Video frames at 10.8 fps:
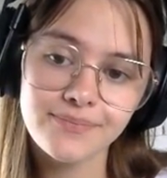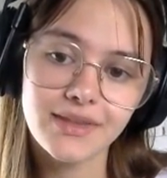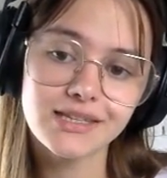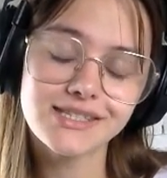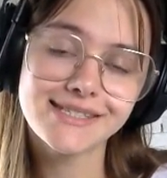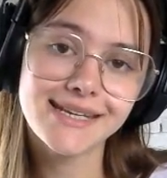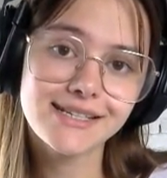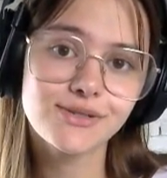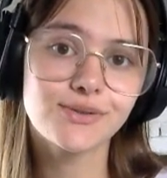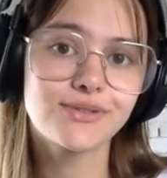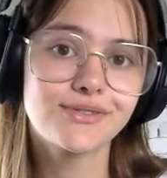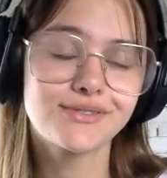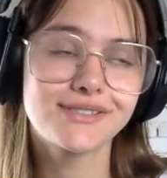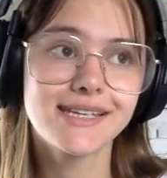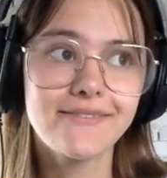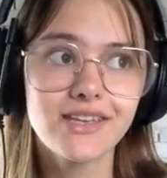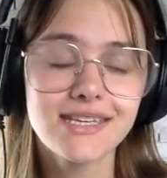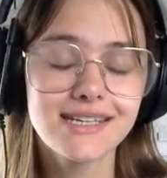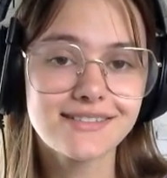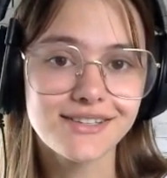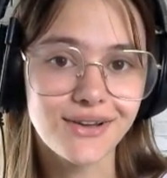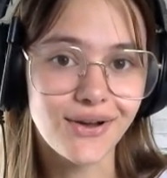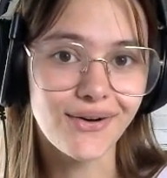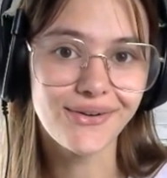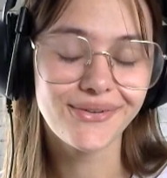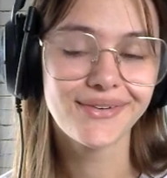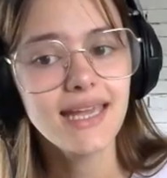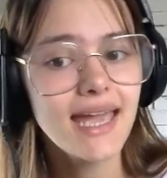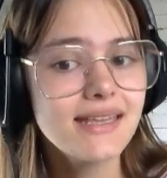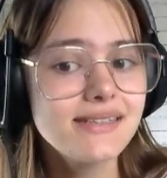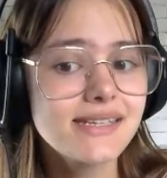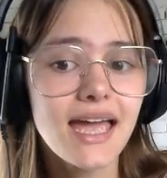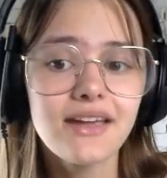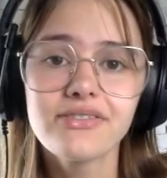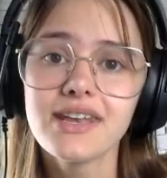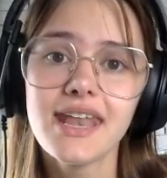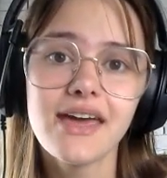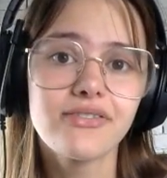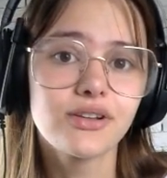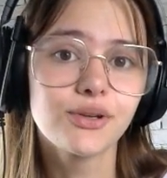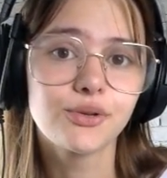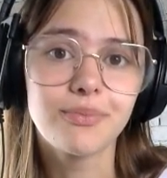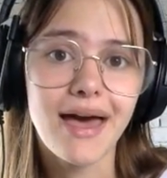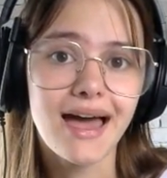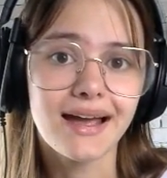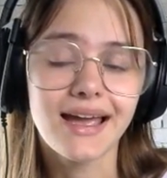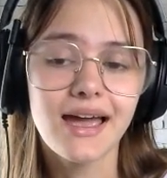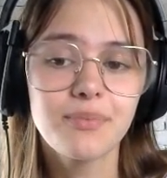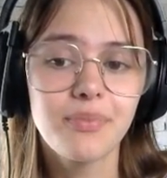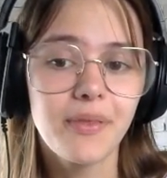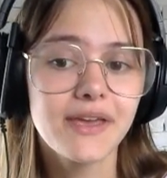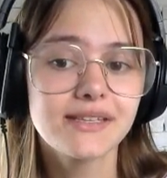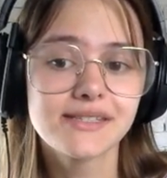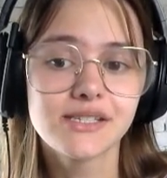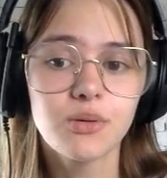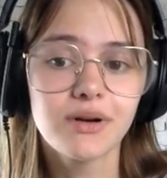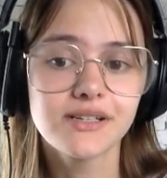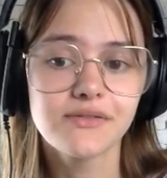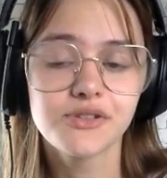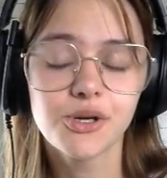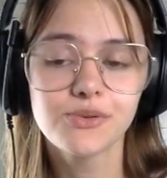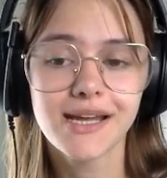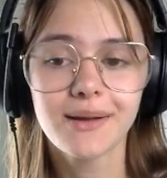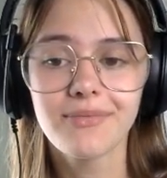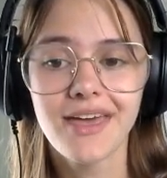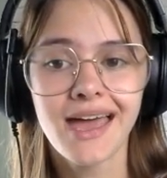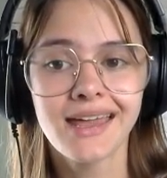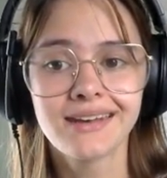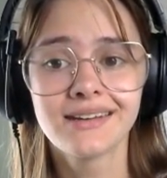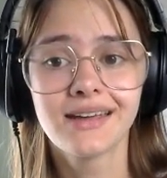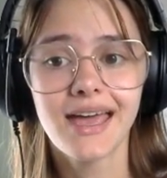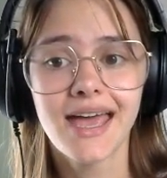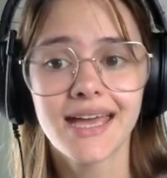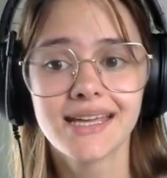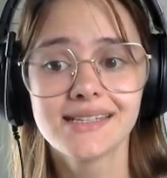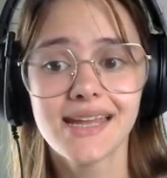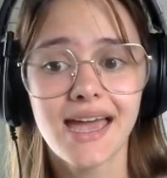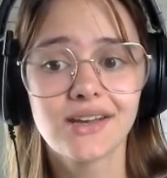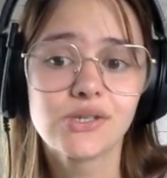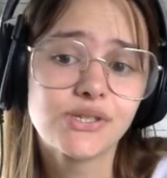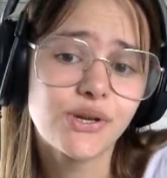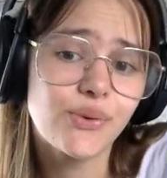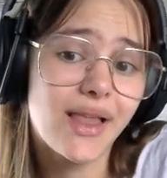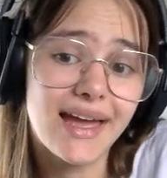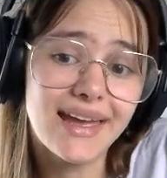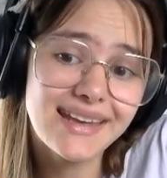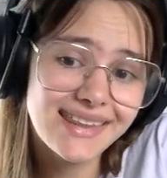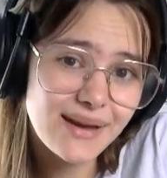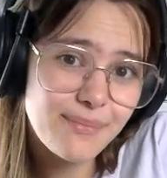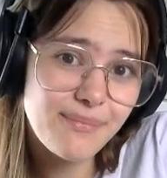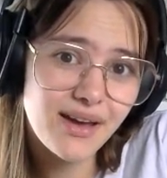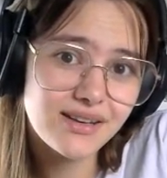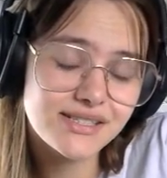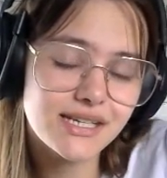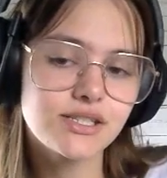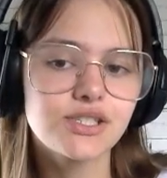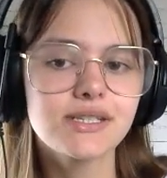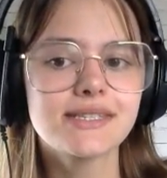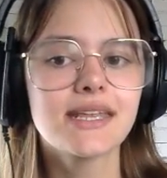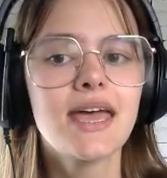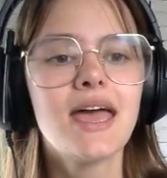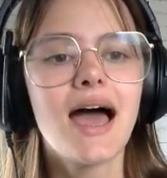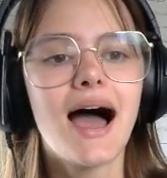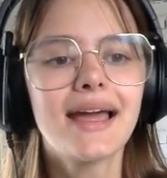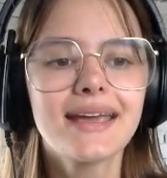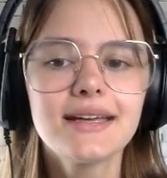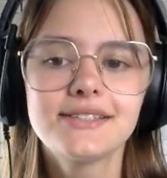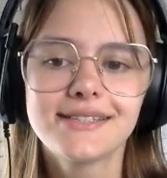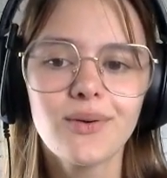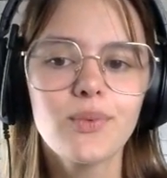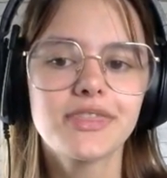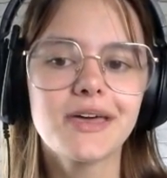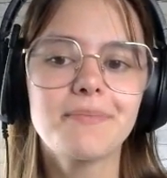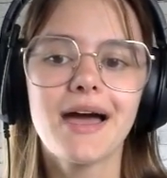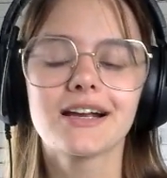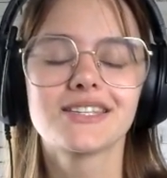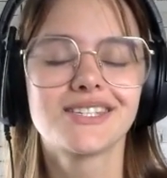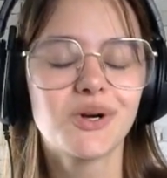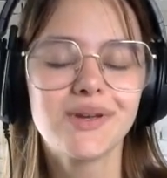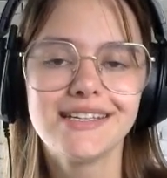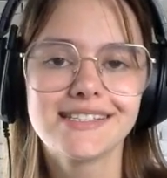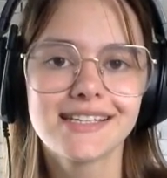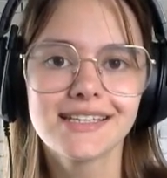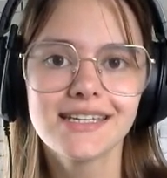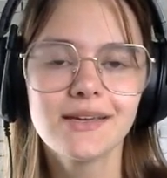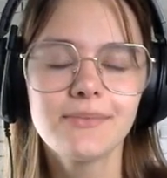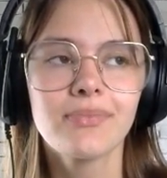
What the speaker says: 6 or 7 years ago, and I've never looked back. I played so much of Showtime then, and I just don't like it that much. It's just, I get done with that pack so easily